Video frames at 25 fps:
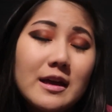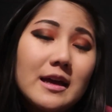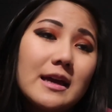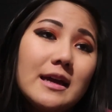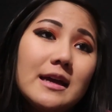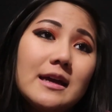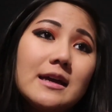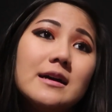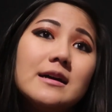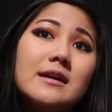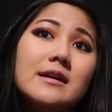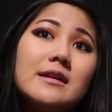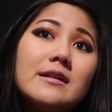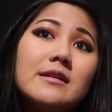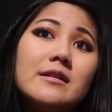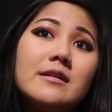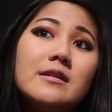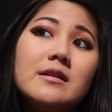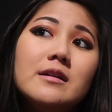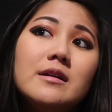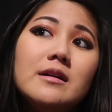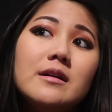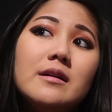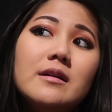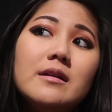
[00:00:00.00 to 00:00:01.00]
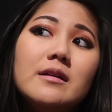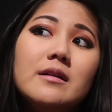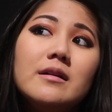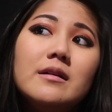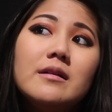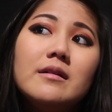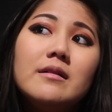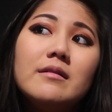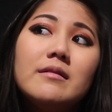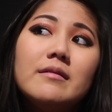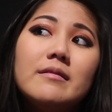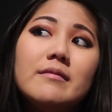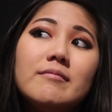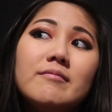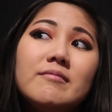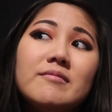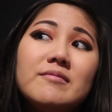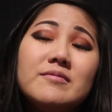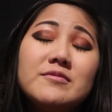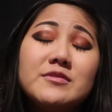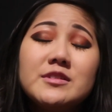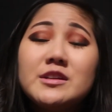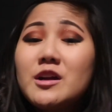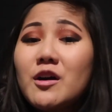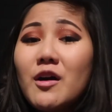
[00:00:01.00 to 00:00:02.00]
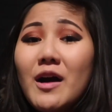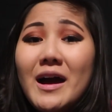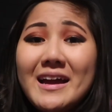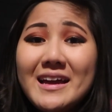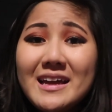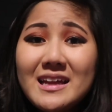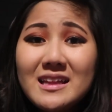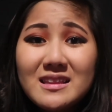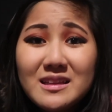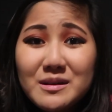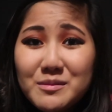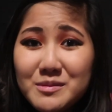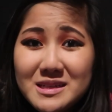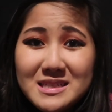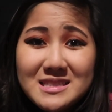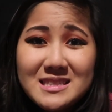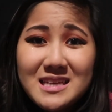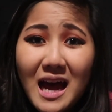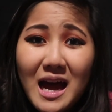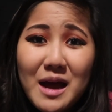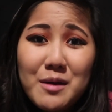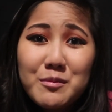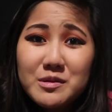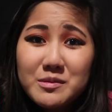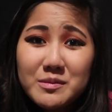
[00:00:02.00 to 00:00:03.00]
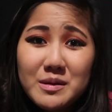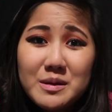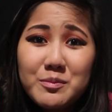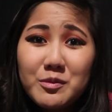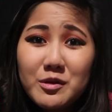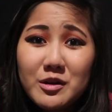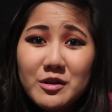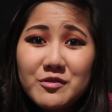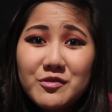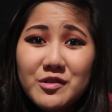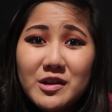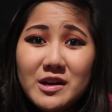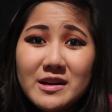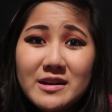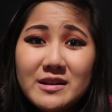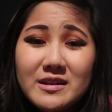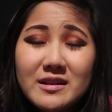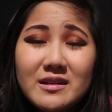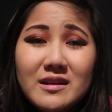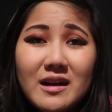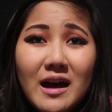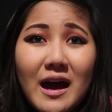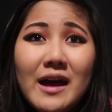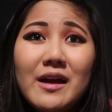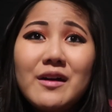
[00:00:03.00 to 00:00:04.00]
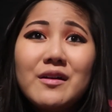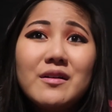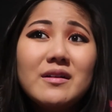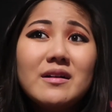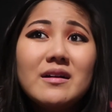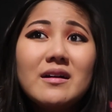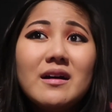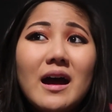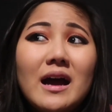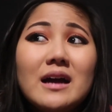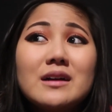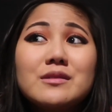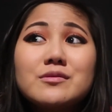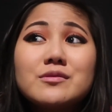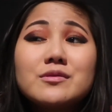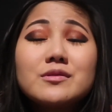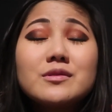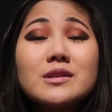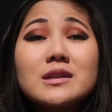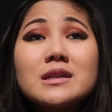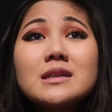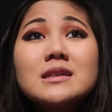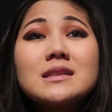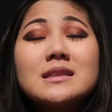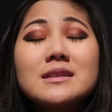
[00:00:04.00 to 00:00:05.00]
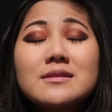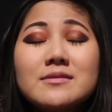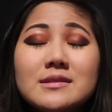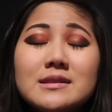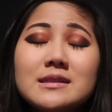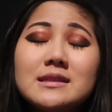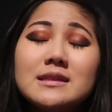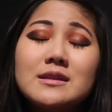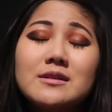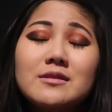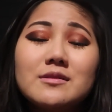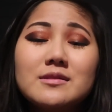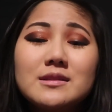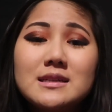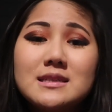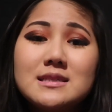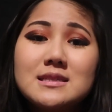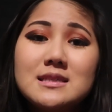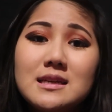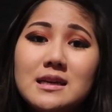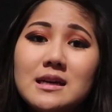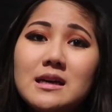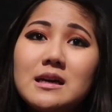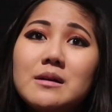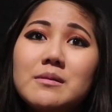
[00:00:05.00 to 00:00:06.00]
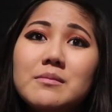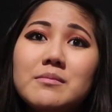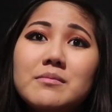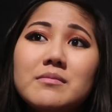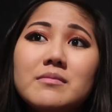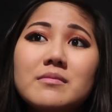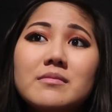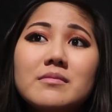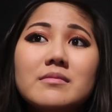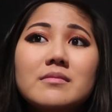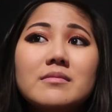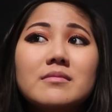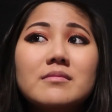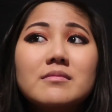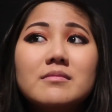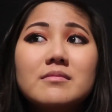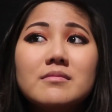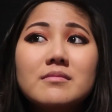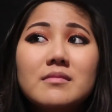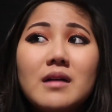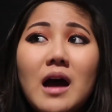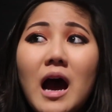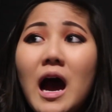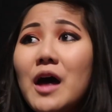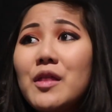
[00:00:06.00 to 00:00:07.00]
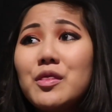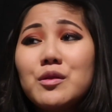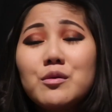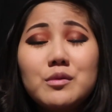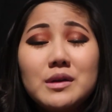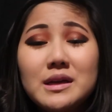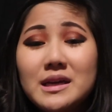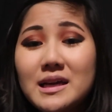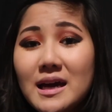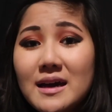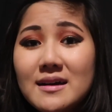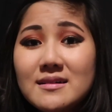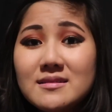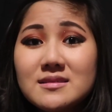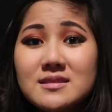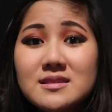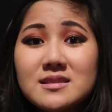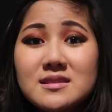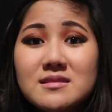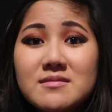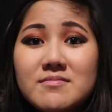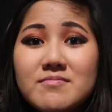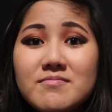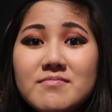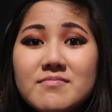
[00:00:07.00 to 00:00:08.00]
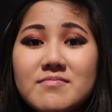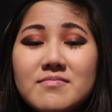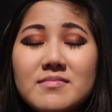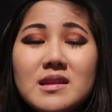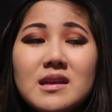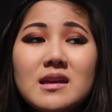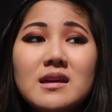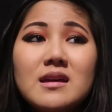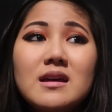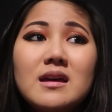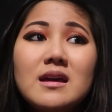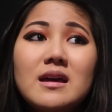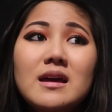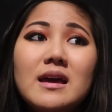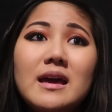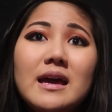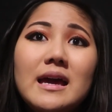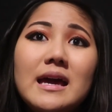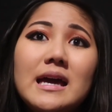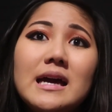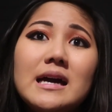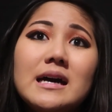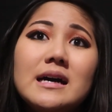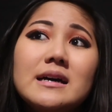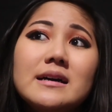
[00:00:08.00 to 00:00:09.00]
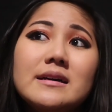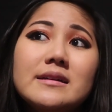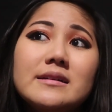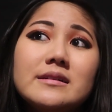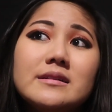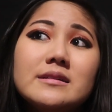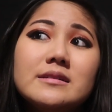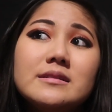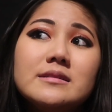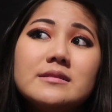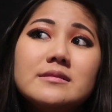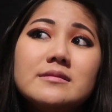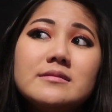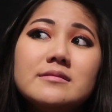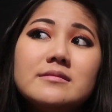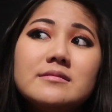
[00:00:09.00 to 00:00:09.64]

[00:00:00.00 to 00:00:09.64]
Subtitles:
And, you know, I get limited time with my boyfriend. I really, really only see him on the weekends. And